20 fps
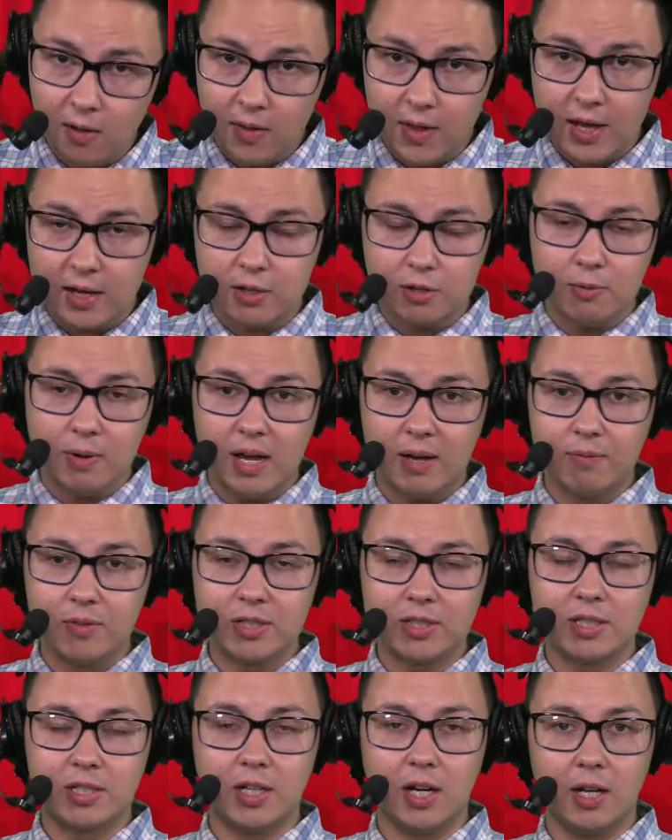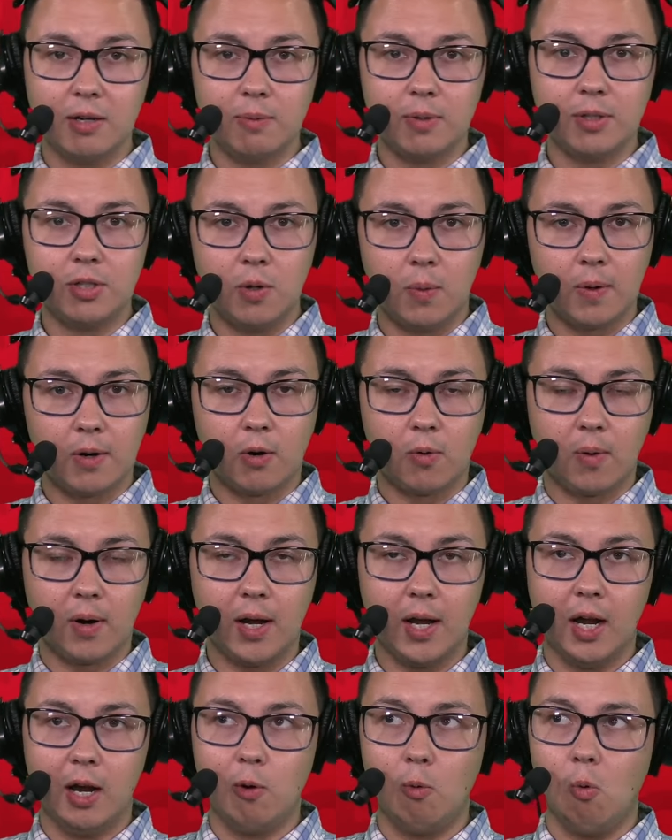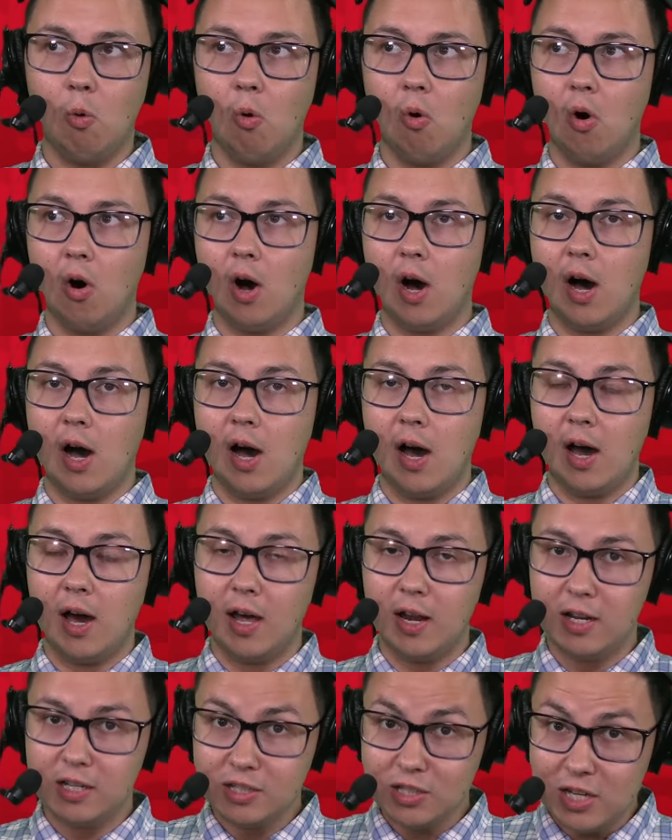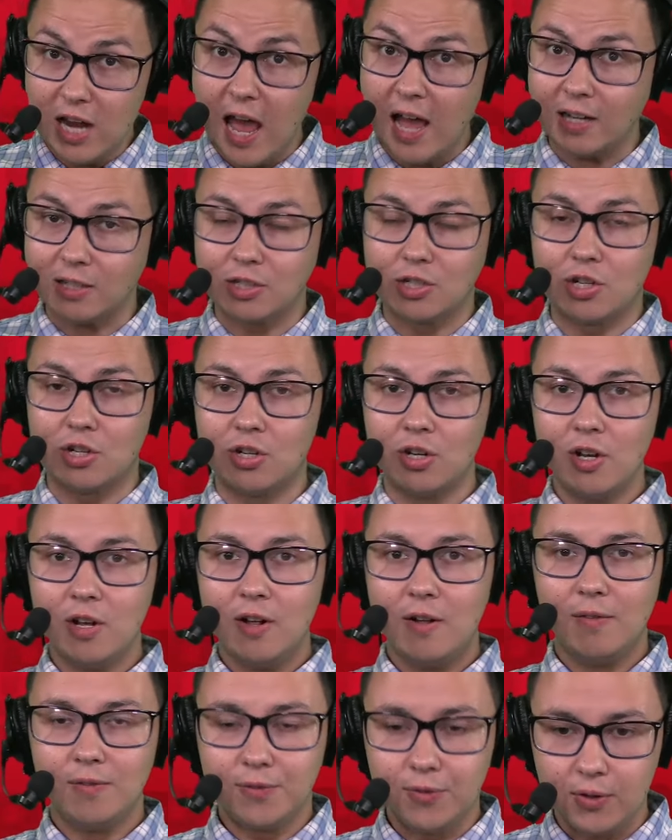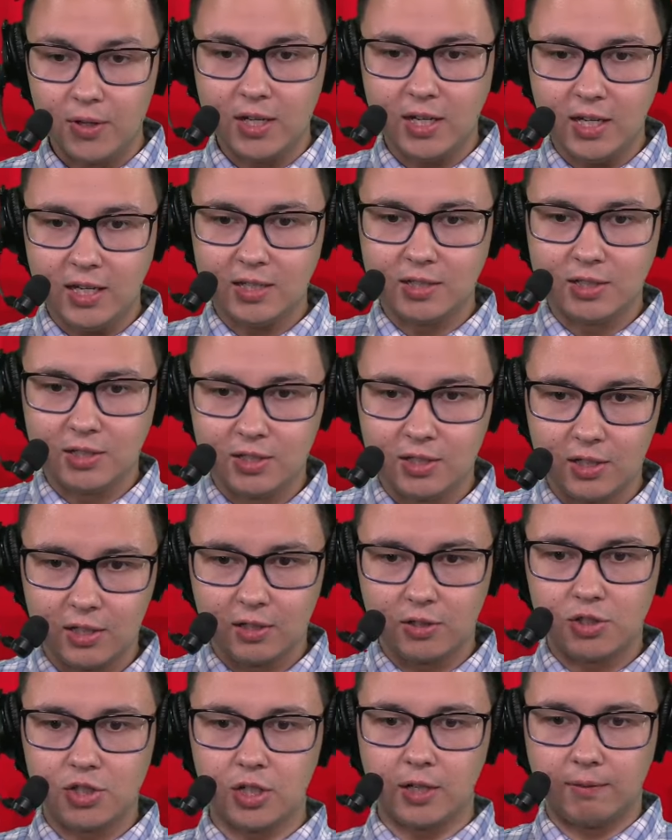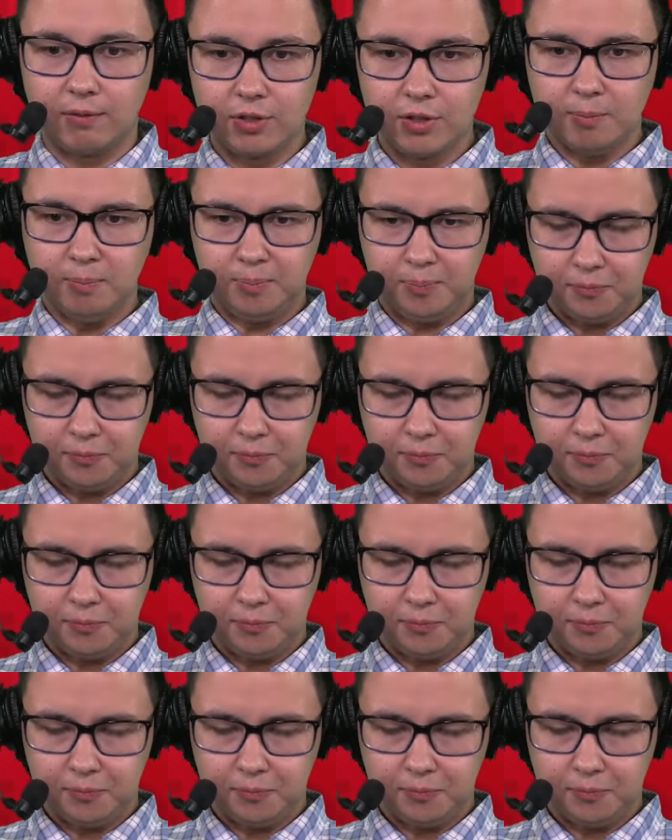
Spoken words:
that you have this done with Noah Gray, what is next for the Kansas City Chiefs?